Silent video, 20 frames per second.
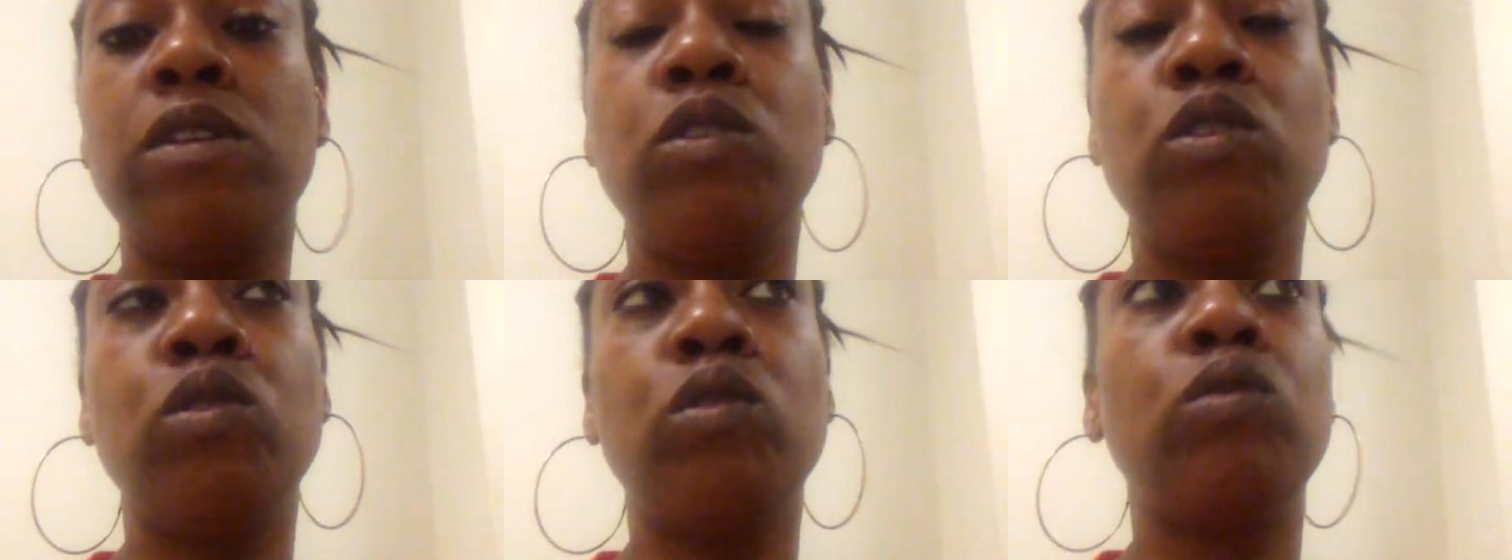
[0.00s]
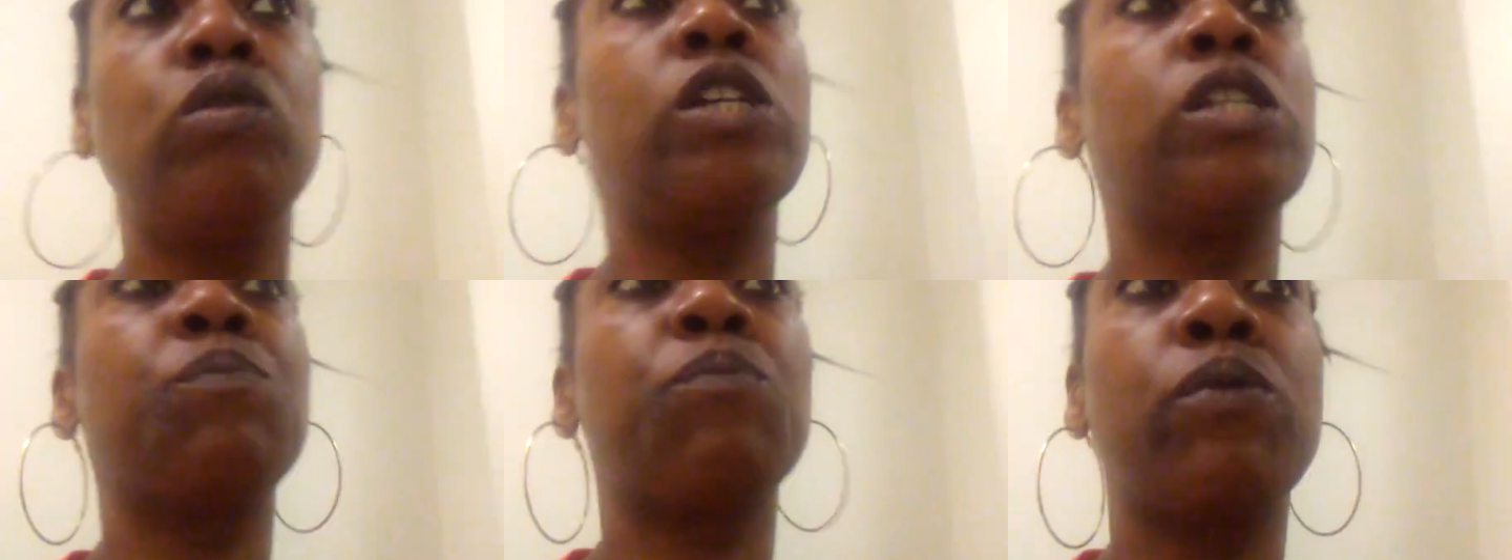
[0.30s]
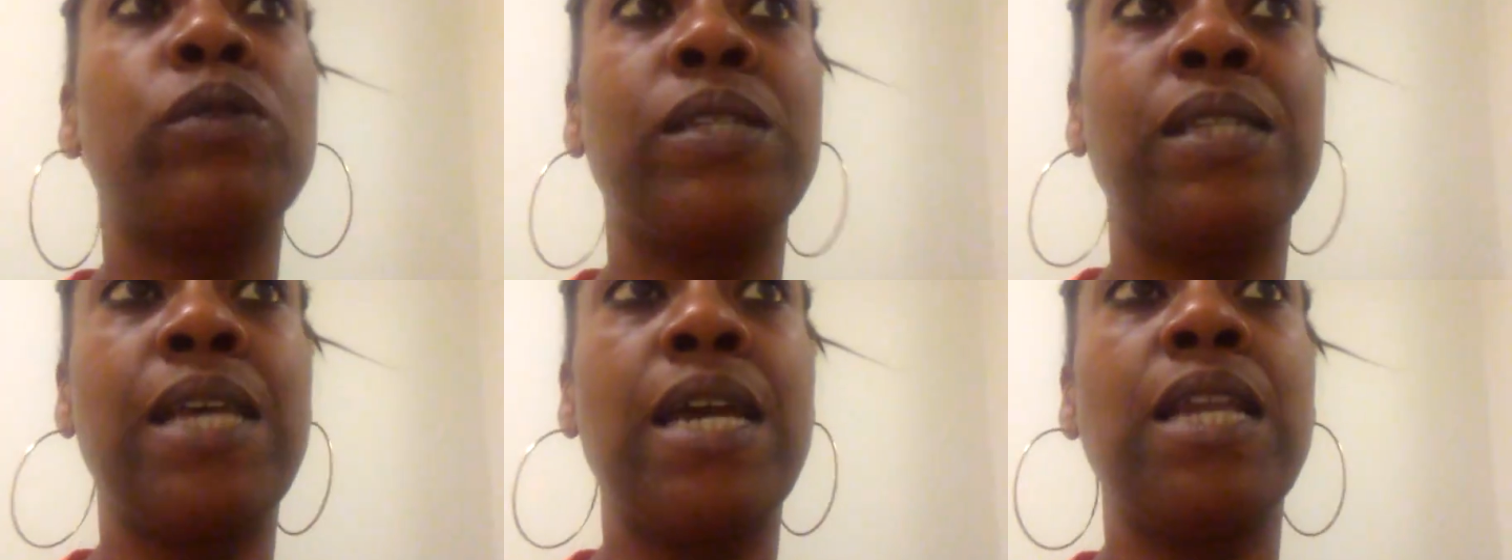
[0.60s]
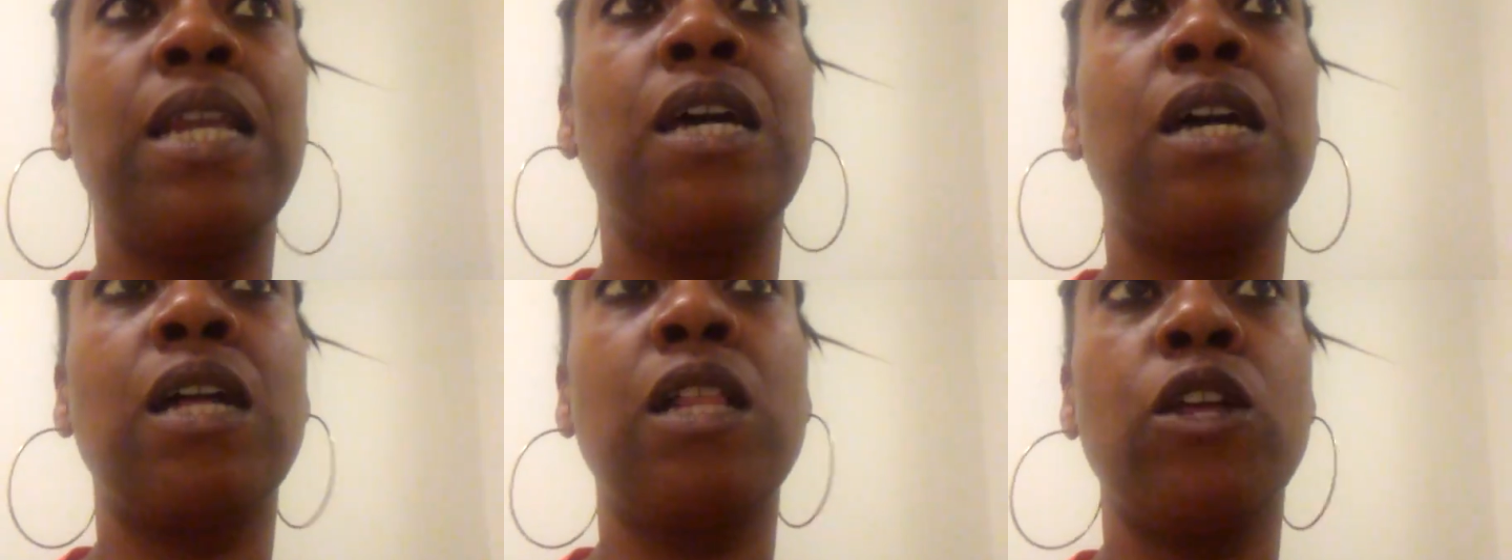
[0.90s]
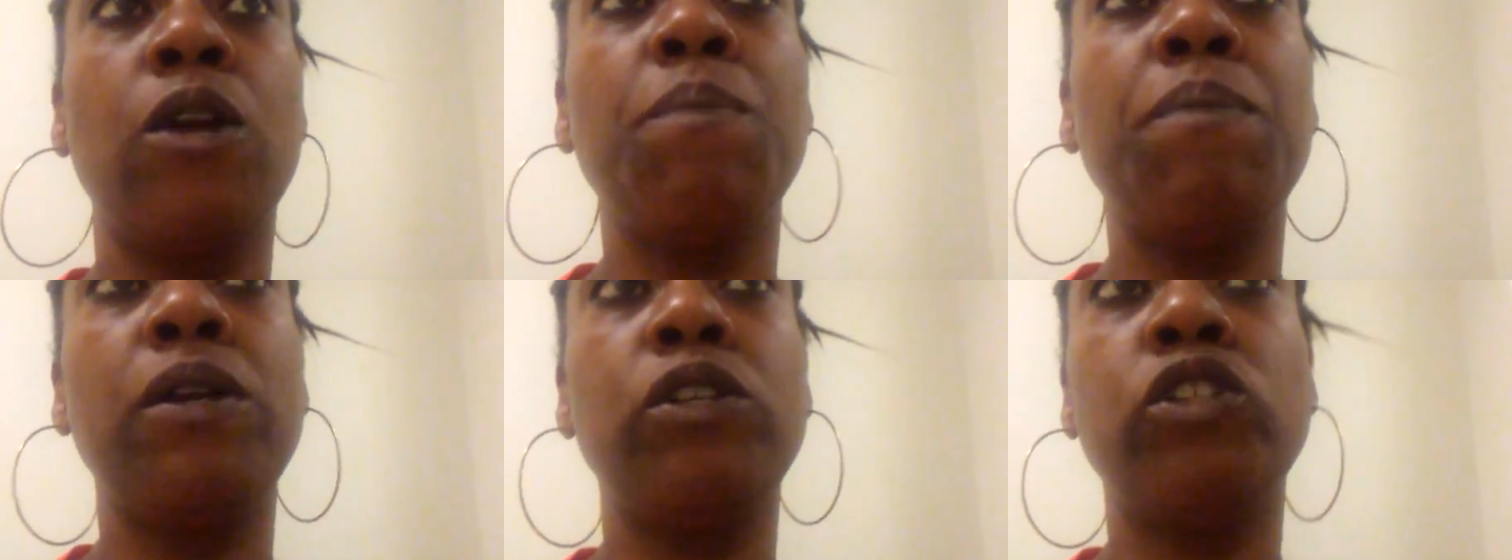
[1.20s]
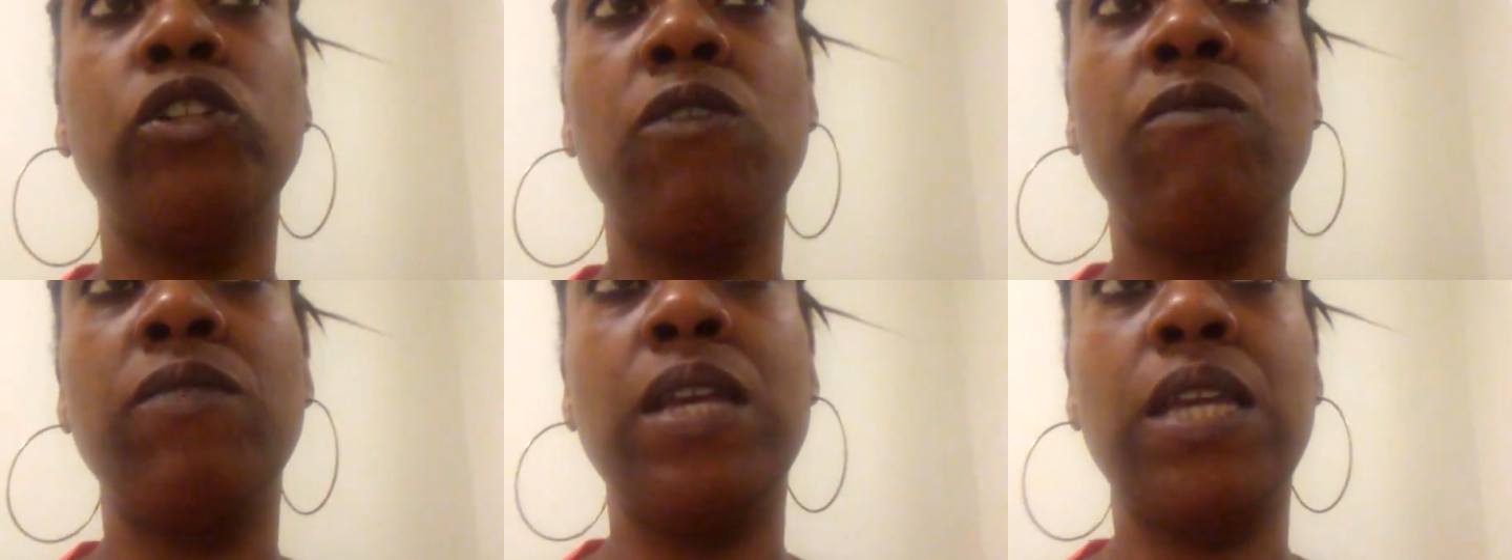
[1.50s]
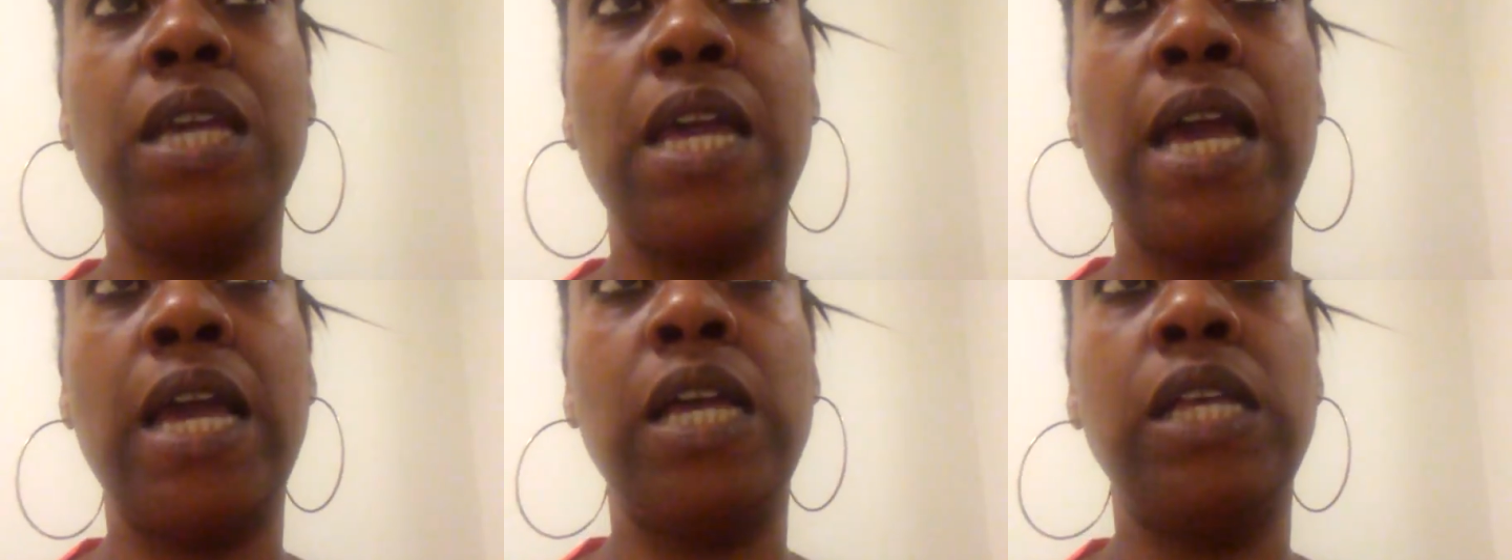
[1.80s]
to do is present a clear picture of the
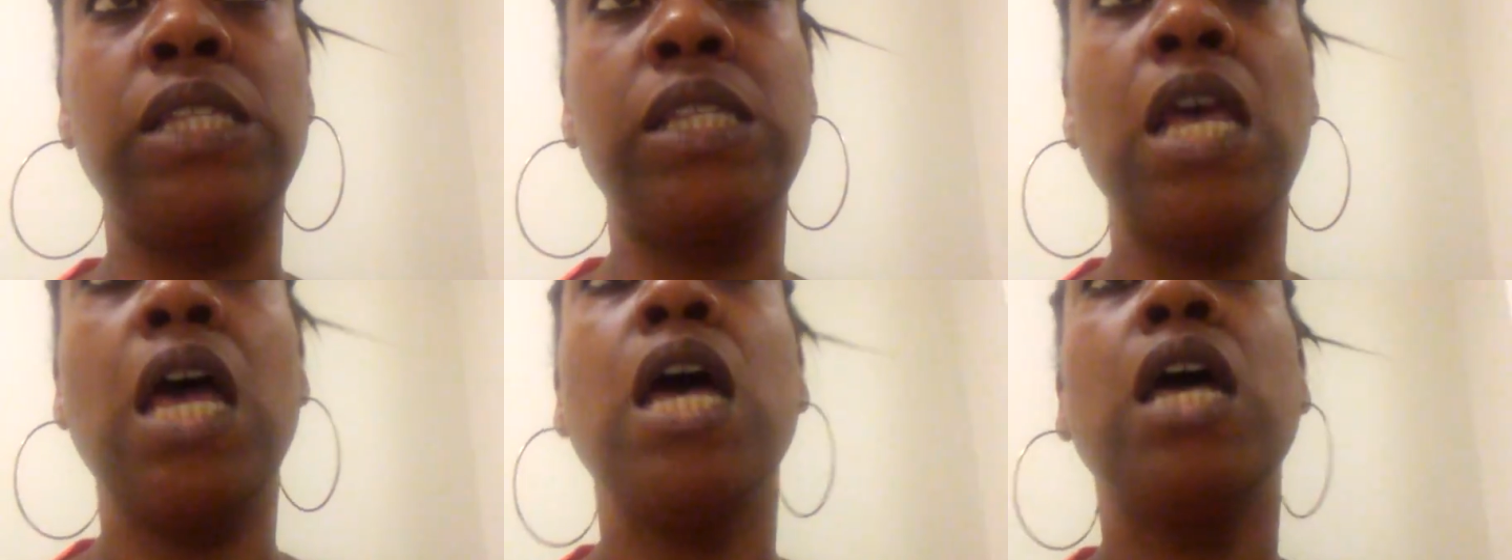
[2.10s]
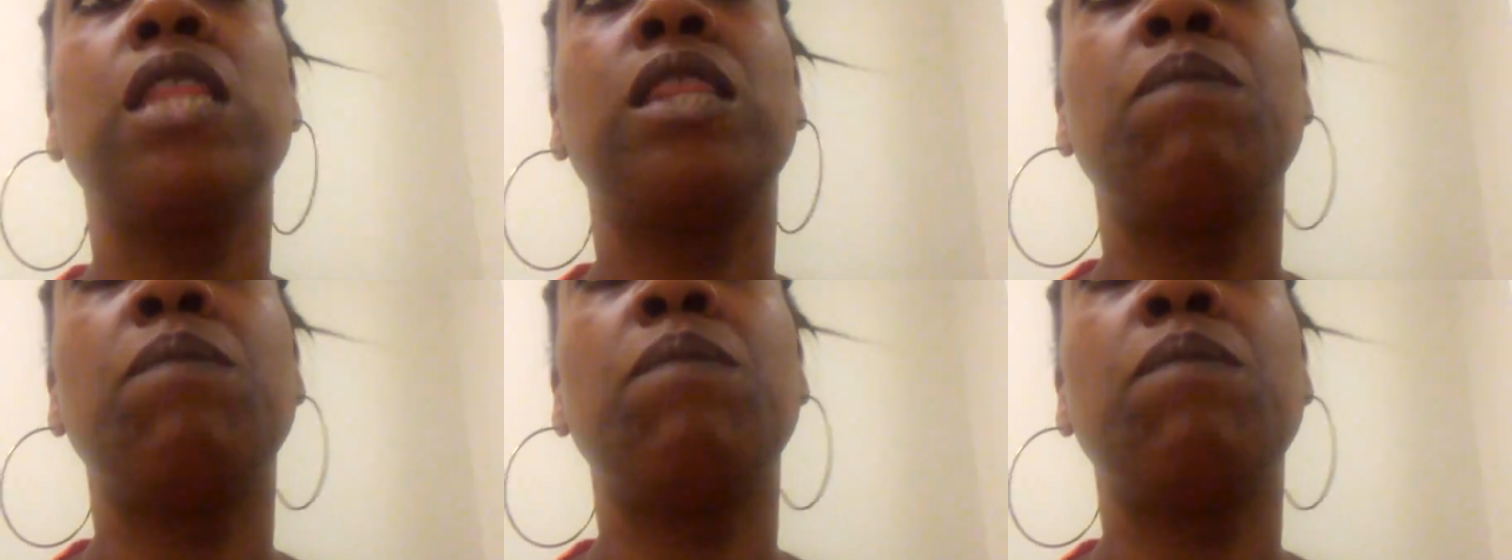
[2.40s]
case,